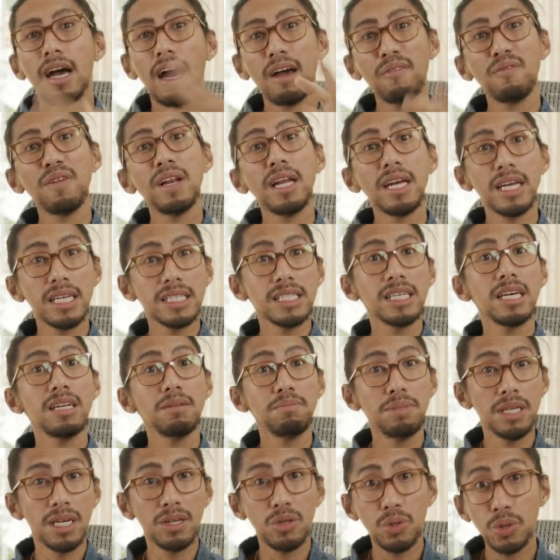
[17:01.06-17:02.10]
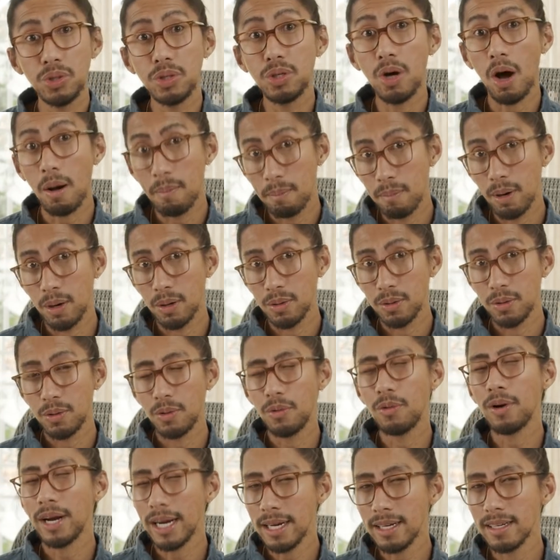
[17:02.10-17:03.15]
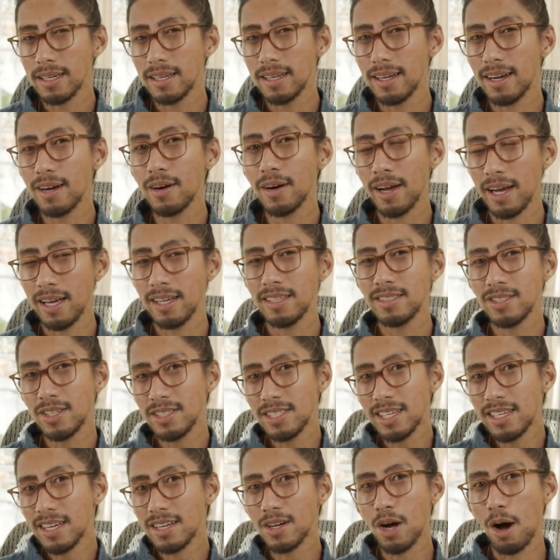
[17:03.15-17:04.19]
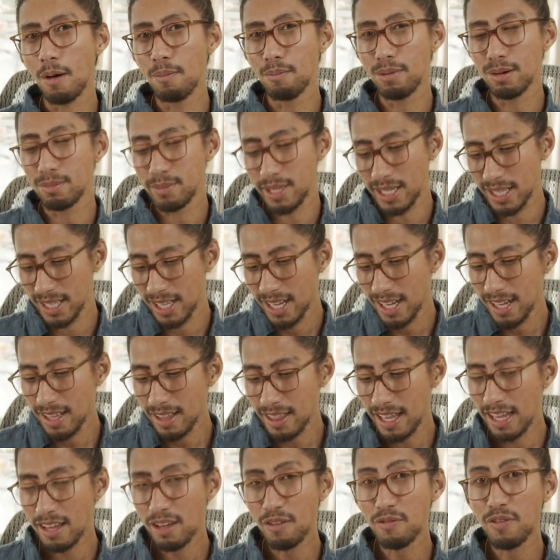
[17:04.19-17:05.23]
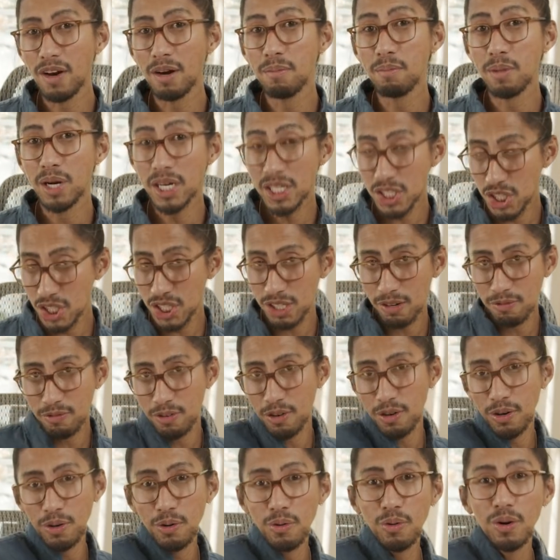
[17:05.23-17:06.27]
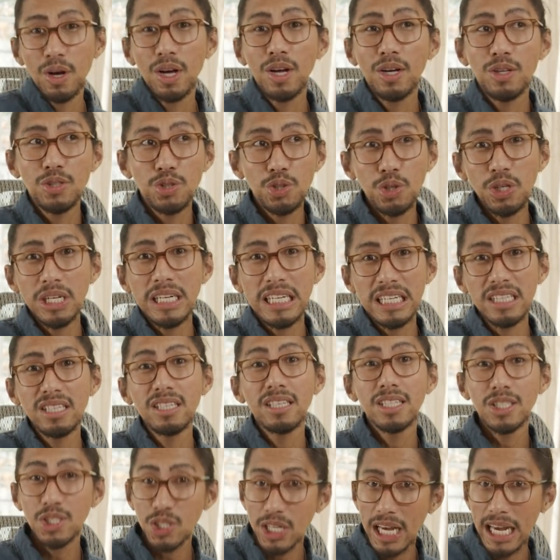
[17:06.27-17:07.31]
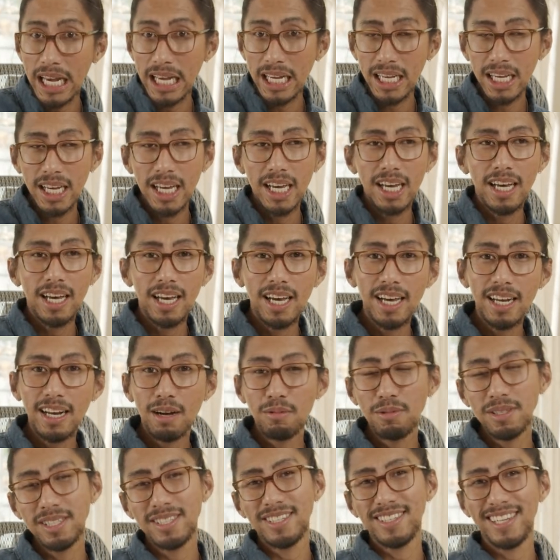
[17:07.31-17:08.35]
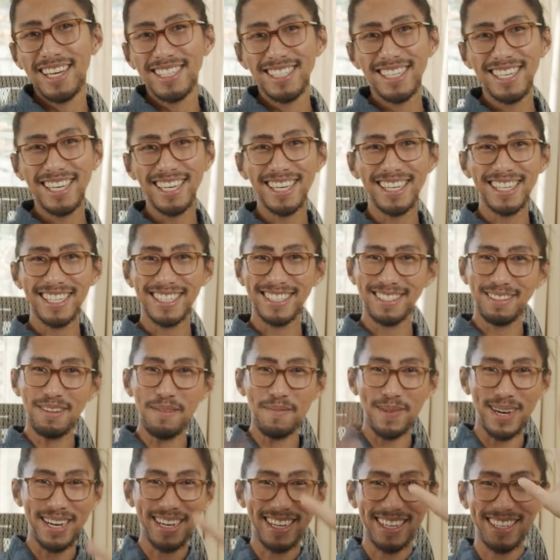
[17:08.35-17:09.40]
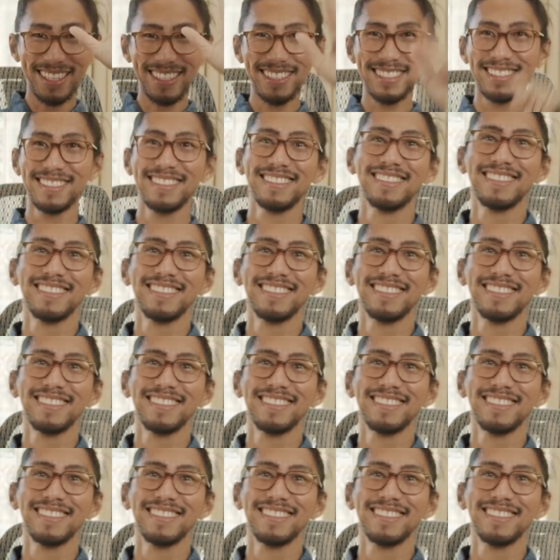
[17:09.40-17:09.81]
I feel like it's gonna be a good combo, right? Okay, so it's like a combo meal. Thank you very much for tuning in today, and I will see you guys again. Bye.